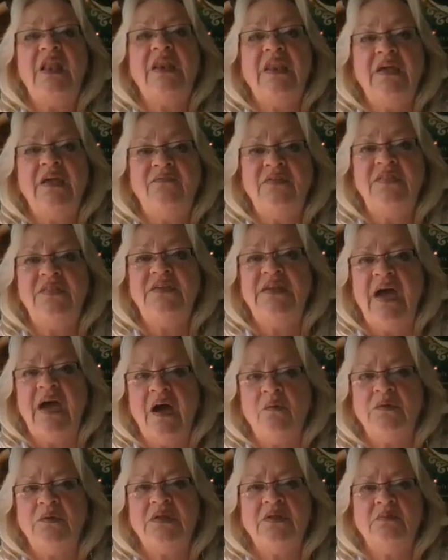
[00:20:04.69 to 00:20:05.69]
Live in the
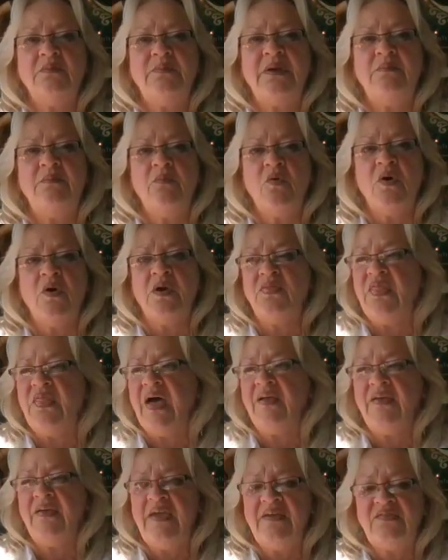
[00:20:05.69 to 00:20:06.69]
now a little bit more.
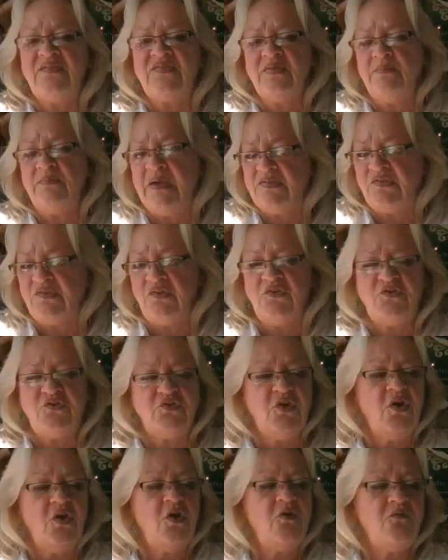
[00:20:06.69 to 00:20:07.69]
That is the
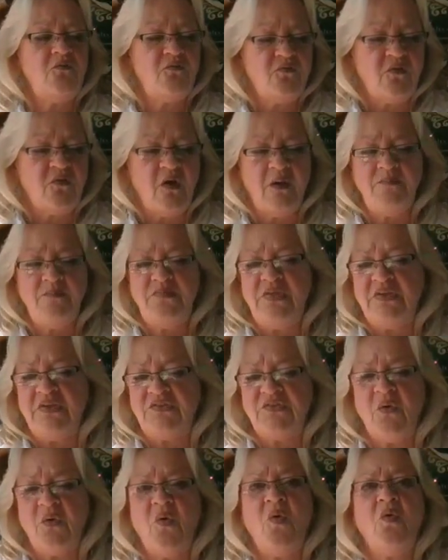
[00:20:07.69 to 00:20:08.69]
message from
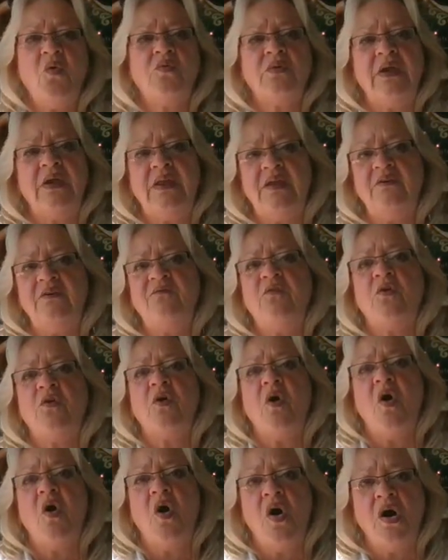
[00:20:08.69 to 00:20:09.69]
this whole reading for
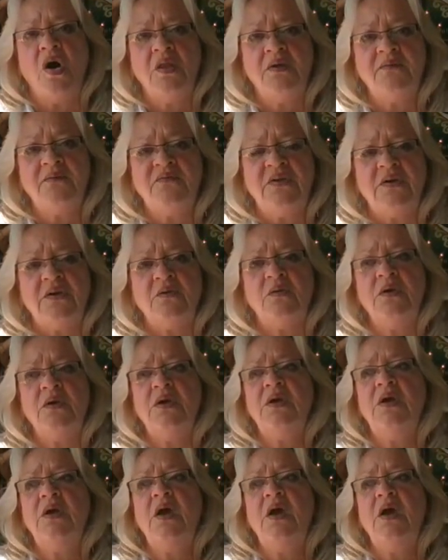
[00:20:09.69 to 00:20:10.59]
all of you,